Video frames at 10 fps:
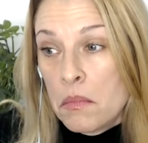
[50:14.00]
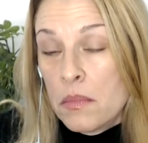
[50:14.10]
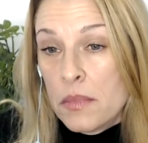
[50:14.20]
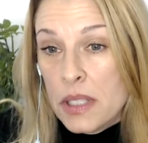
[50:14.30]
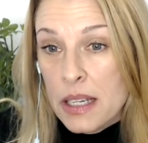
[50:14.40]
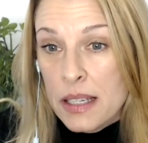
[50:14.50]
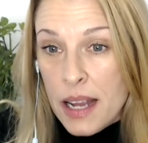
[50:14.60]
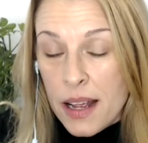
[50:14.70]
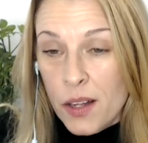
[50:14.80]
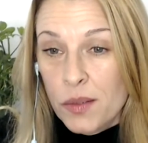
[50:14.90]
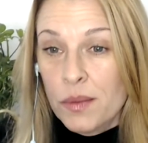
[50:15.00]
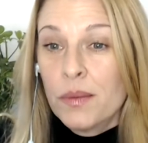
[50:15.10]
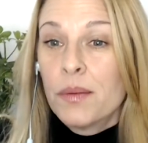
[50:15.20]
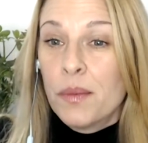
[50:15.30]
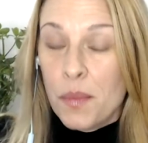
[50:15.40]
Sit down,
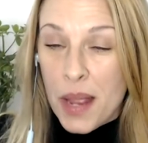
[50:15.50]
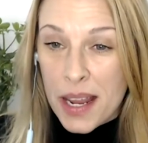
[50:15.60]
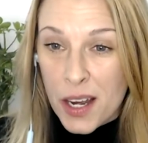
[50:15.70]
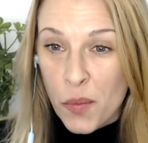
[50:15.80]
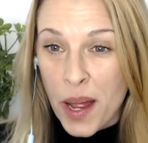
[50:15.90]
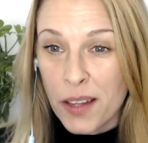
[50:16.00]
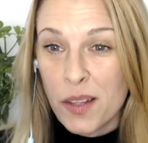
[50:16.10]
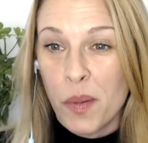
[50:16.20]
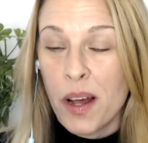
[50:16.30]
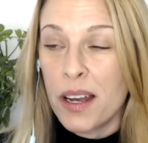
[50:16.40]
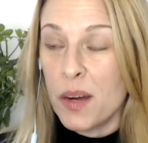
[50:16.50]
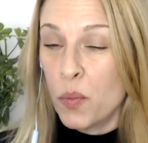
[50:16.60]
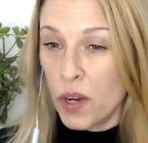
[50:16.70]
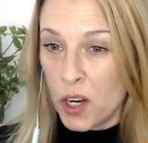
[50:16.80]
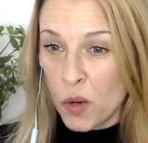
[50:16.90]
make it about the body,
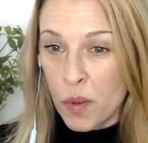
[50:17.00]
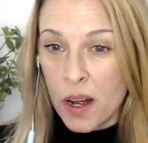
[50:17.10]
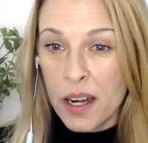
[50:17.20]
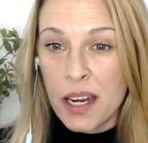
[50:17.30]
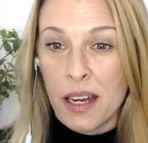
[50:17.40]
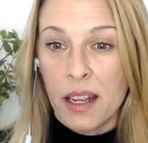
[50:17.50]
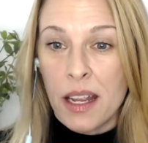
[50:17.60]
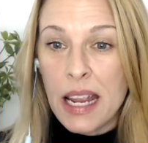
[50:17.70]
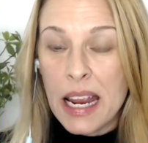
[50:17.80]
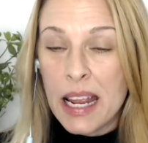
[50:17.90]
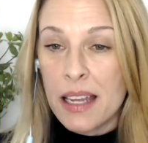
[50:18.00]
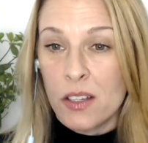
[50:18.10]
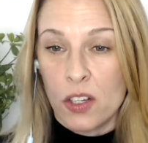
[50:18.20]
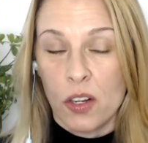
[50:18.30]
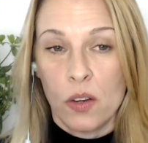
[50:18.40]
bring your body
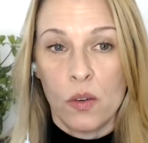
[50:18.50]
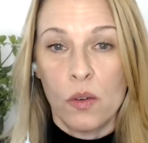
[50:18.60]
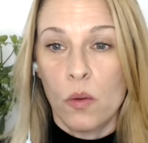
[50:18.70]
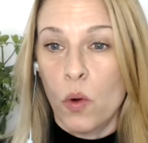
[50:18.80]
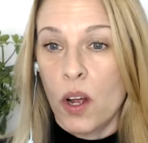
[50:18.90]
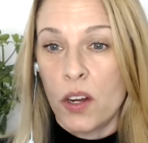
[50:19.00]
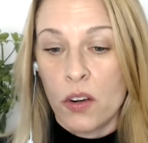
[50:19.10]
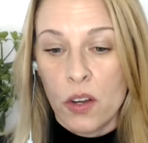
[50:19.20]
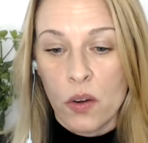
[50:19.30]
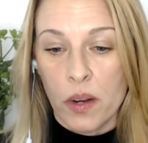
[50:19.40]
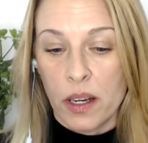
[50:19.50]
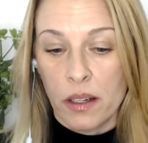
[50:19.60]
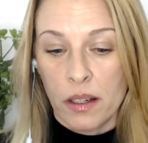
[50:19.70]
into what you're doing.